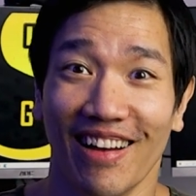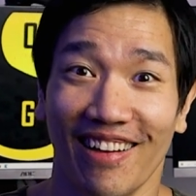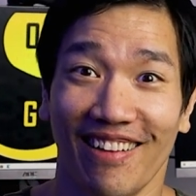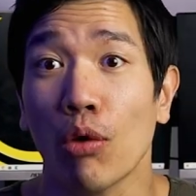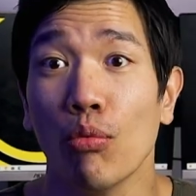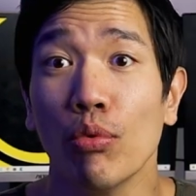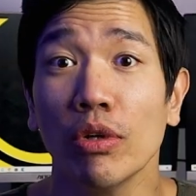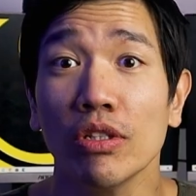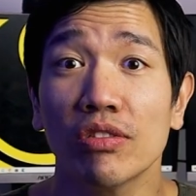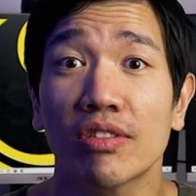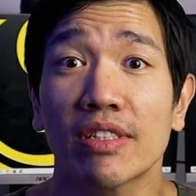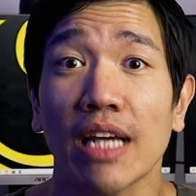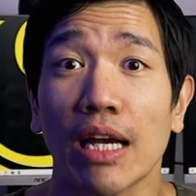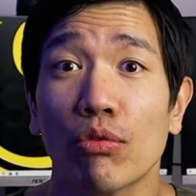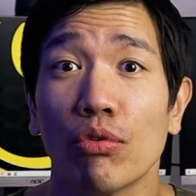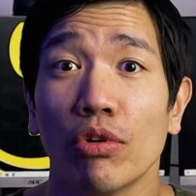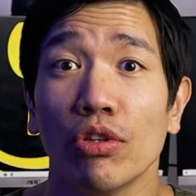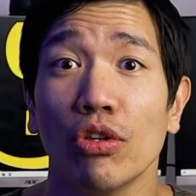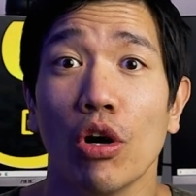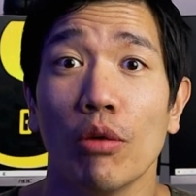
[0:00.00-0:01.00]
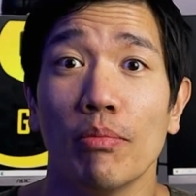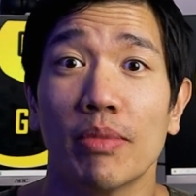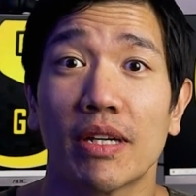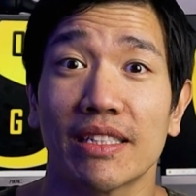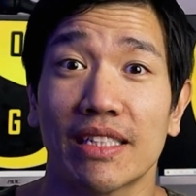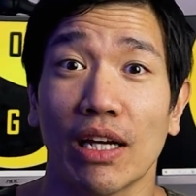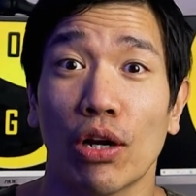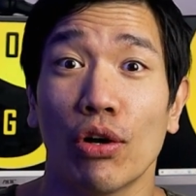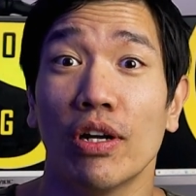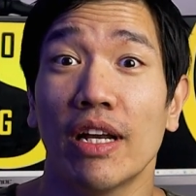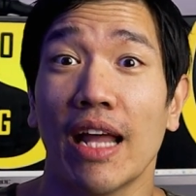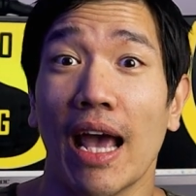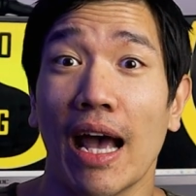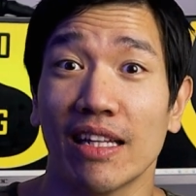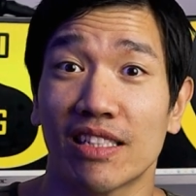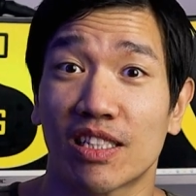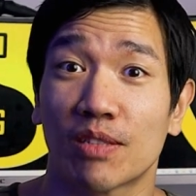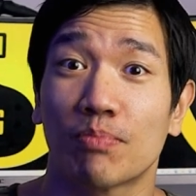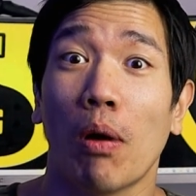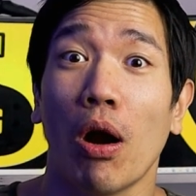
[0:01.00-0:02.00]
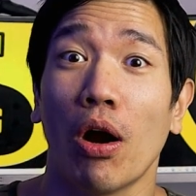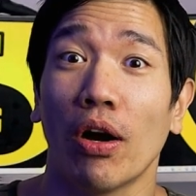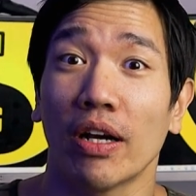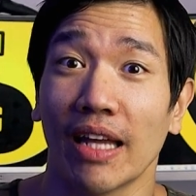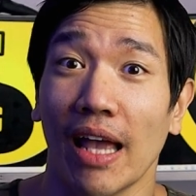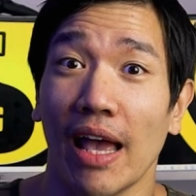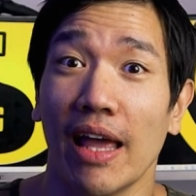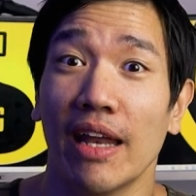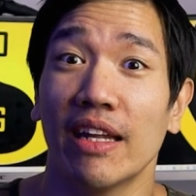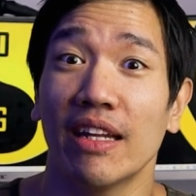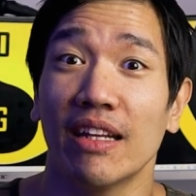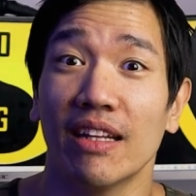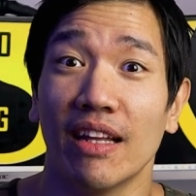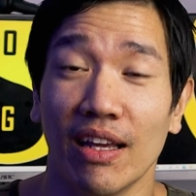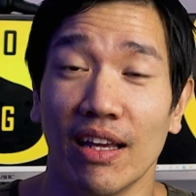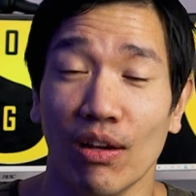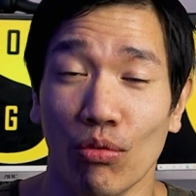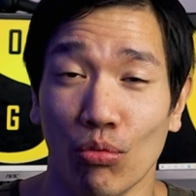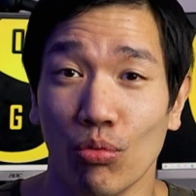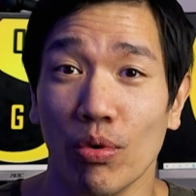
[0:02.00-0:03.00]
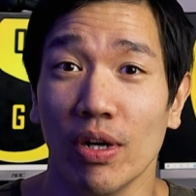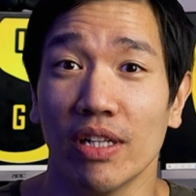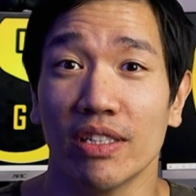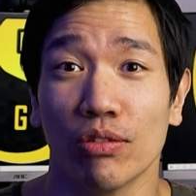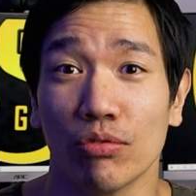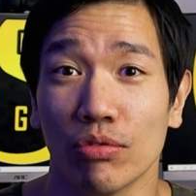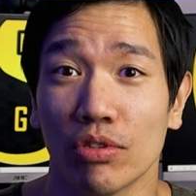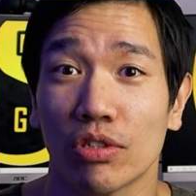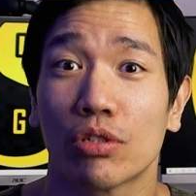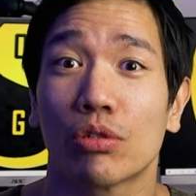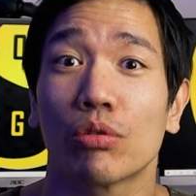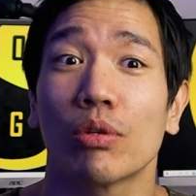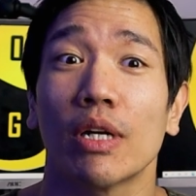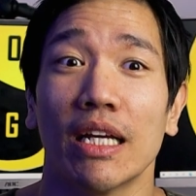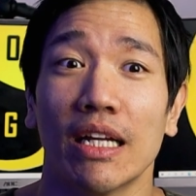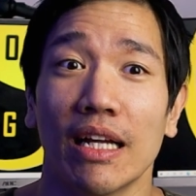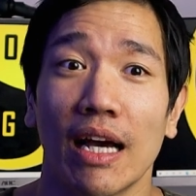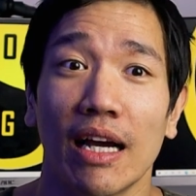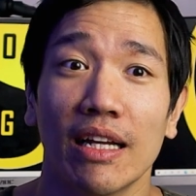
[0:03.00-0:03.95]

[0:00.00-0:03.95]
So I went to Taekwondo because I heard they had sparring, and it was great.